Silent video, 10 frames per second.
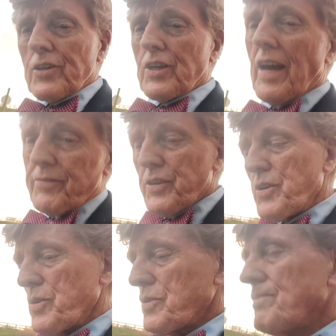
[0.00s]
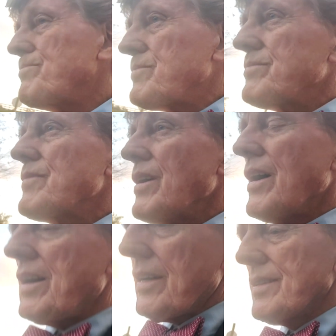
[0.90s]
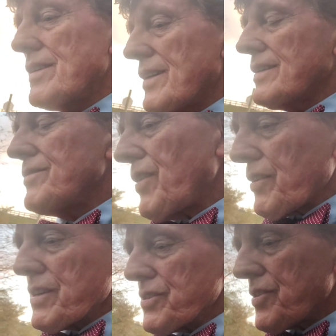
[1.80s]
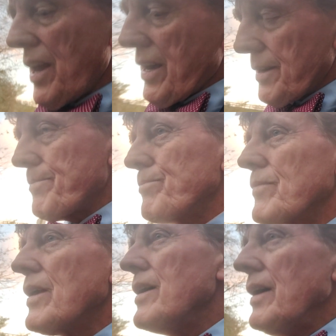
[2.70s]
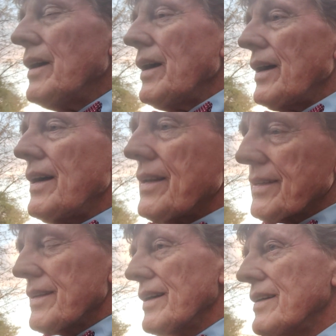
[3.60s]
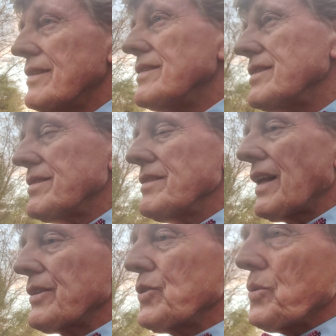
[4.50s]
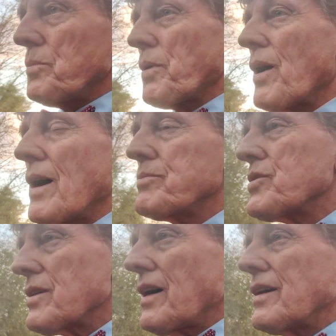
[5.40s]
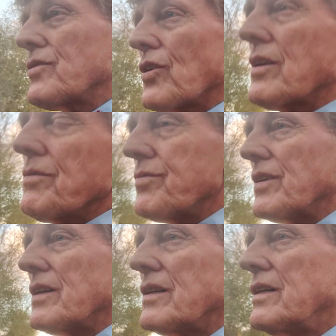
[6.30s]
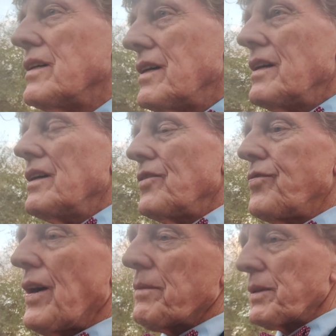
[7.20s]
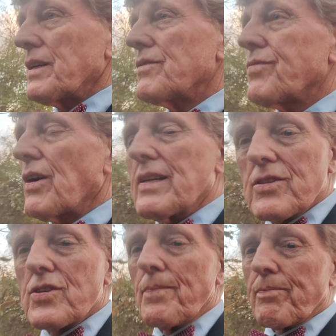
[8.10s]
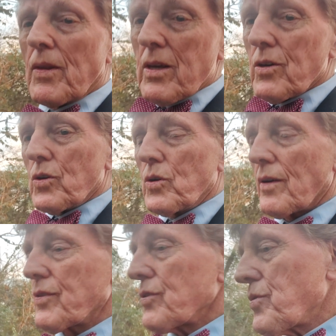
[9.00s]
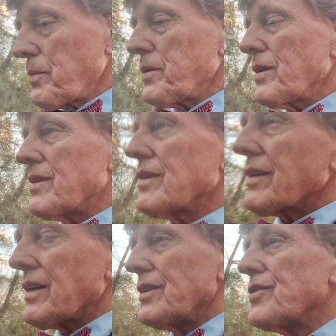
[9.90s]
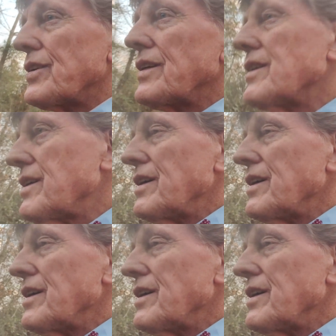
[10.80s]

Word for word: Good afternoon on uh, Veterans Day. And uh, like you, perhaps, I thought of uh, family and friends who have contributed to the country